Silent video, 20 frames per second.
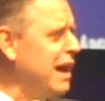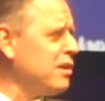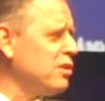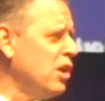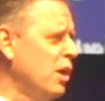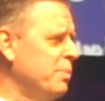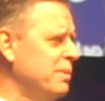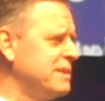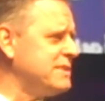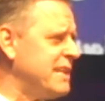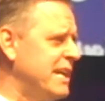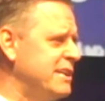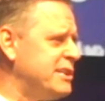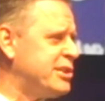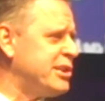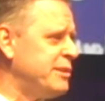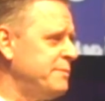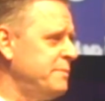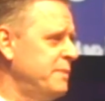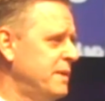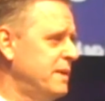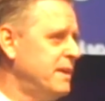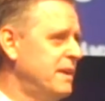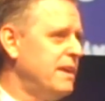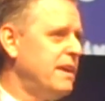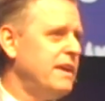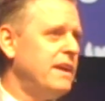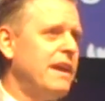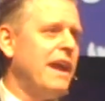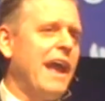On globalization,
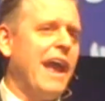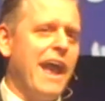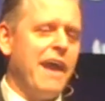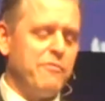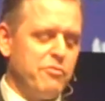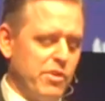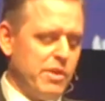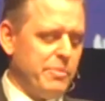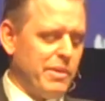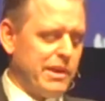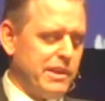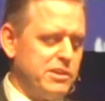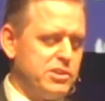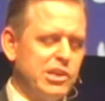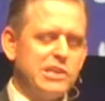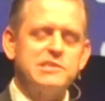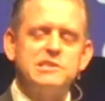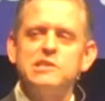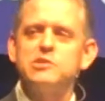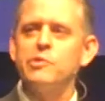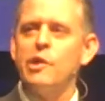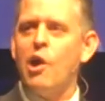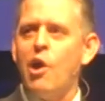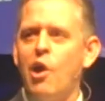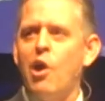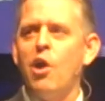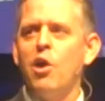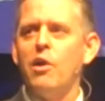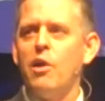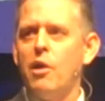everybody, just as we
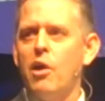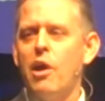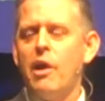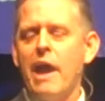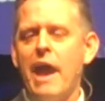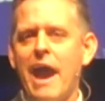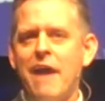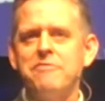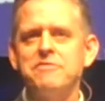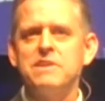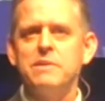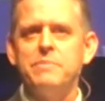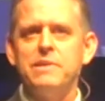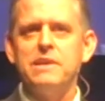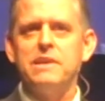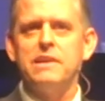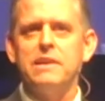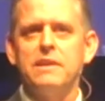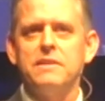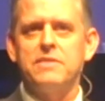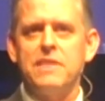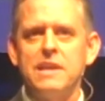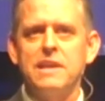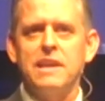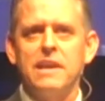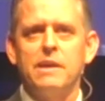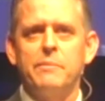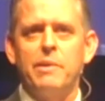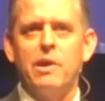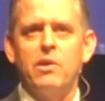all have to be
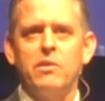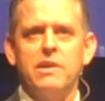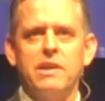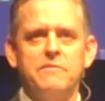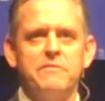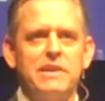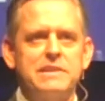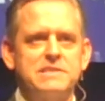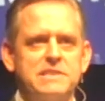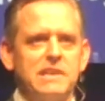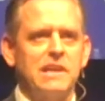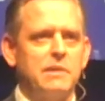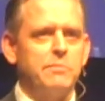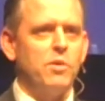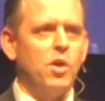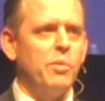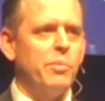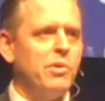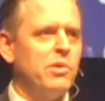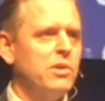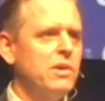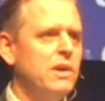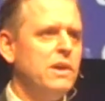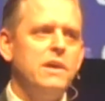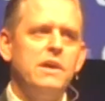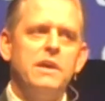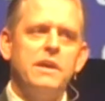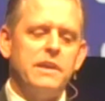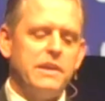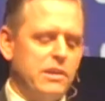thinking about investing on mobile,
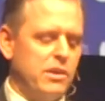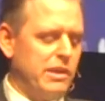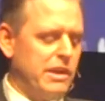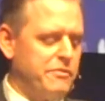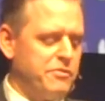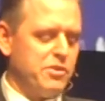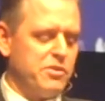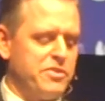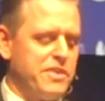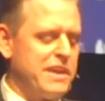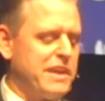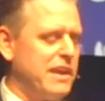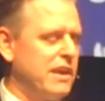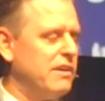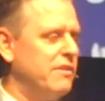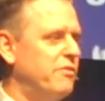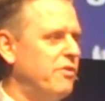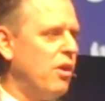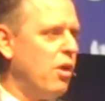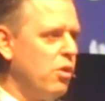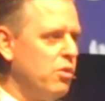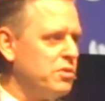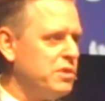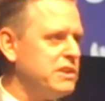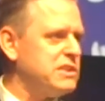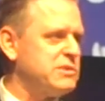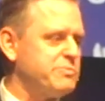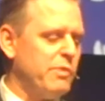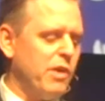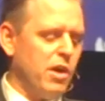if you're thinking of
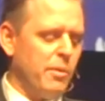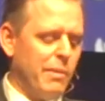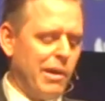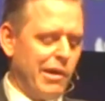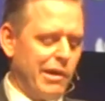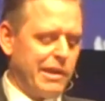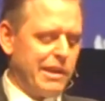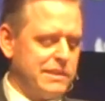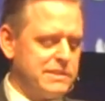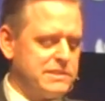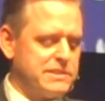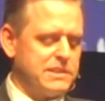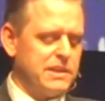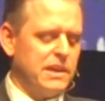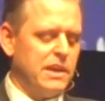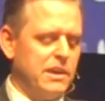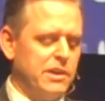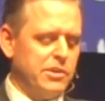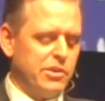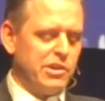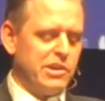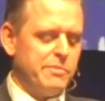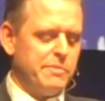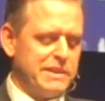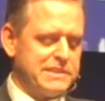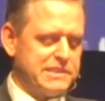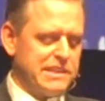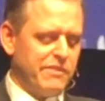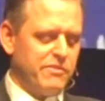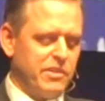only small markets, you're going
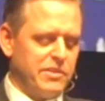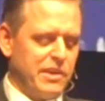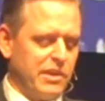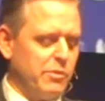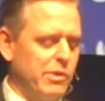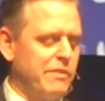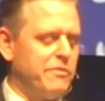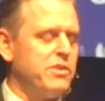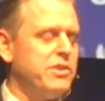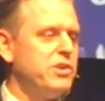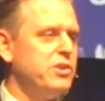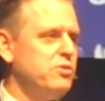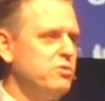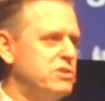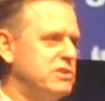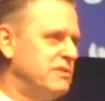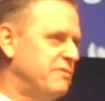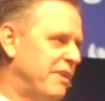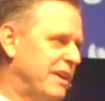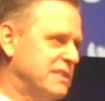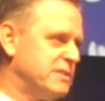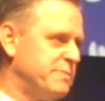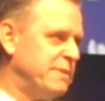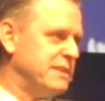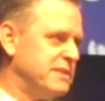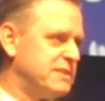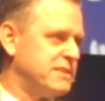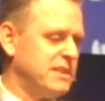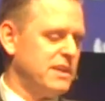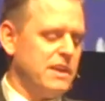to miss everything. We have huge
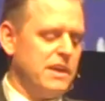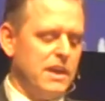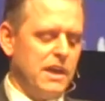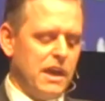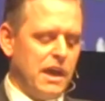investments